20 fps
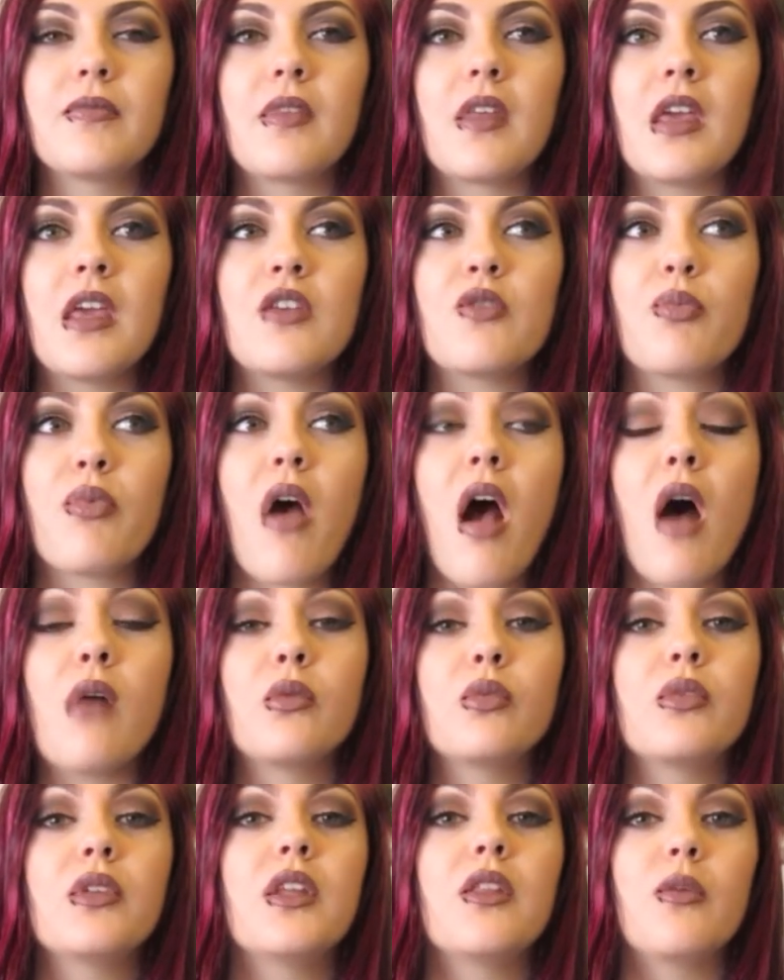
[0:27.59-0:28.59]
is
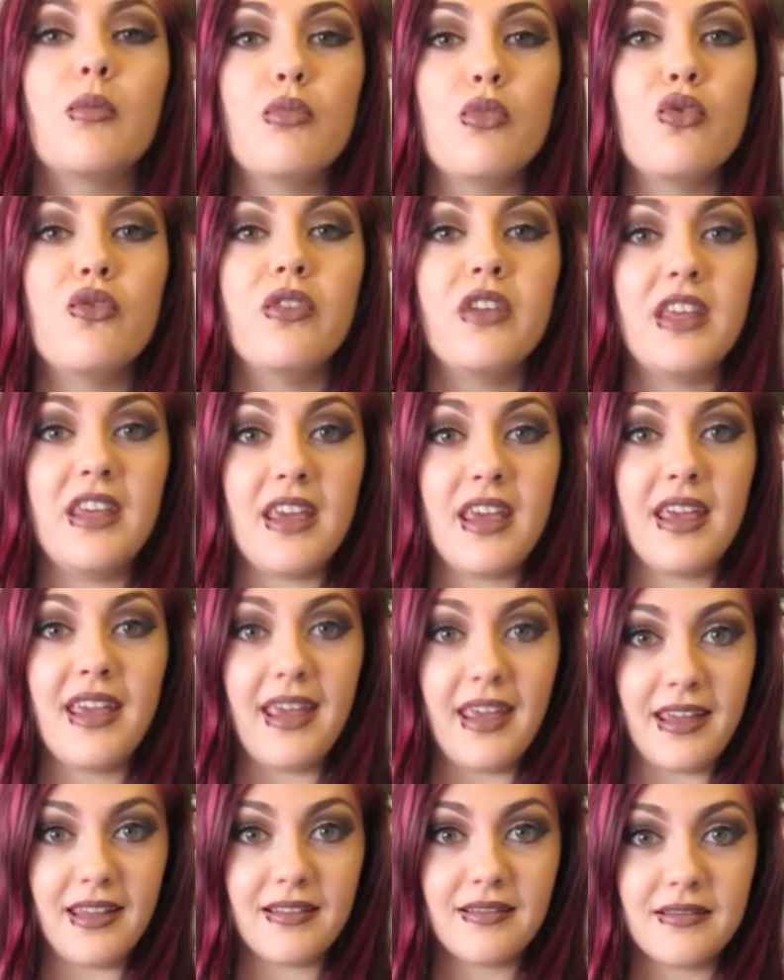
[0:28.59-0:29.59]
probably the movie
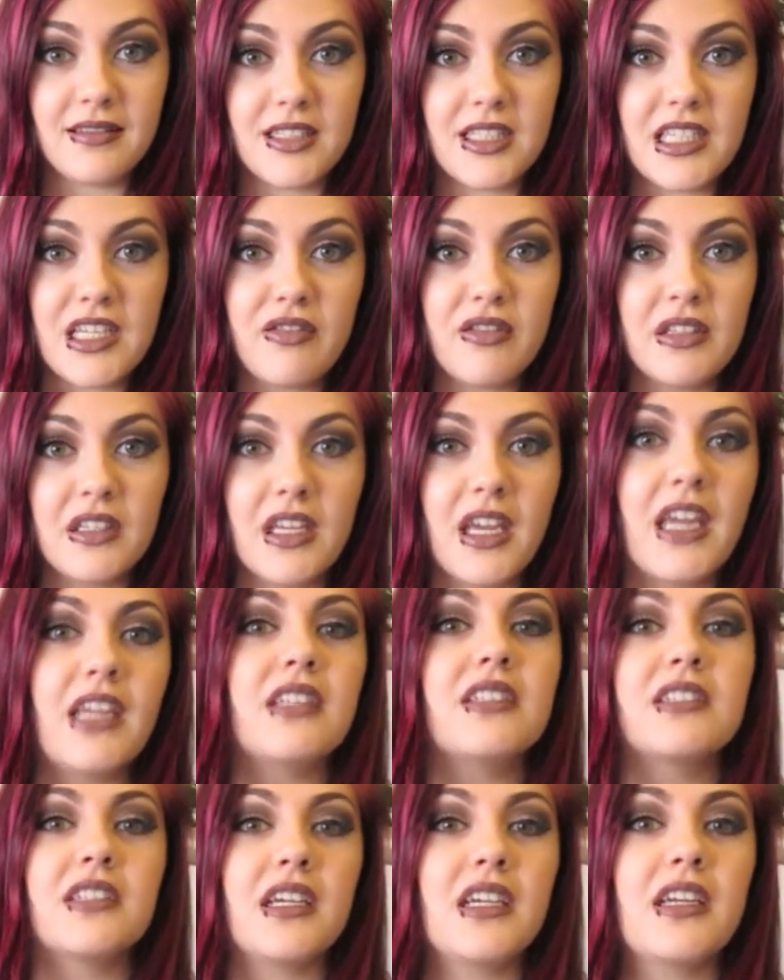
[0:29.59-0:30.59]
It, Stephen
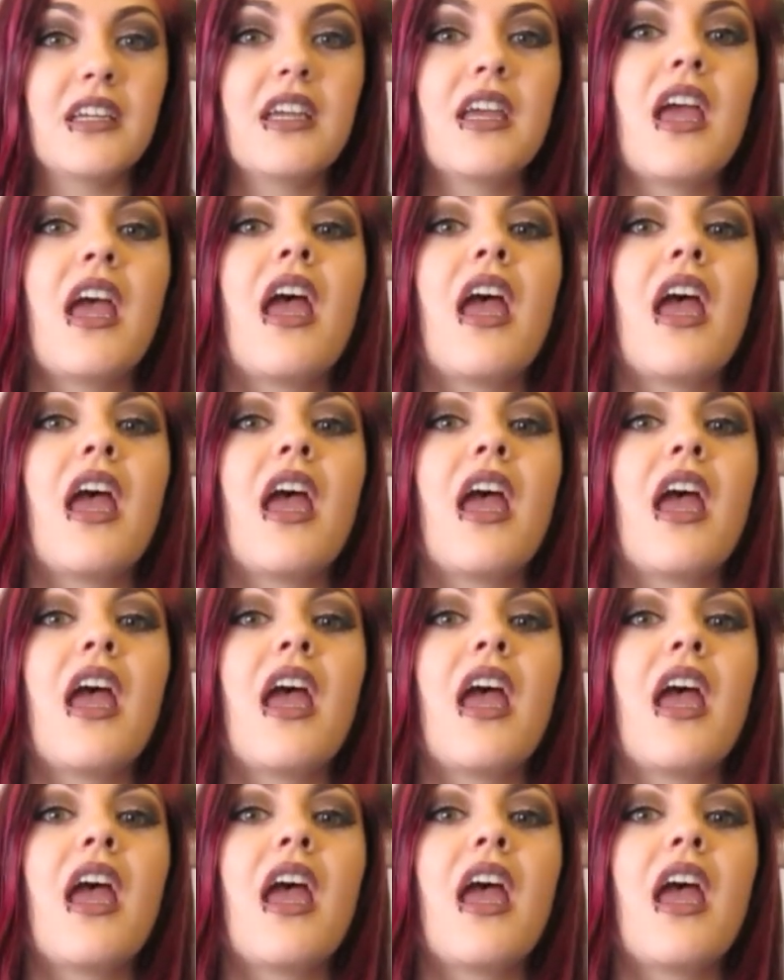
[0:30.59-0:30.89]
King's It.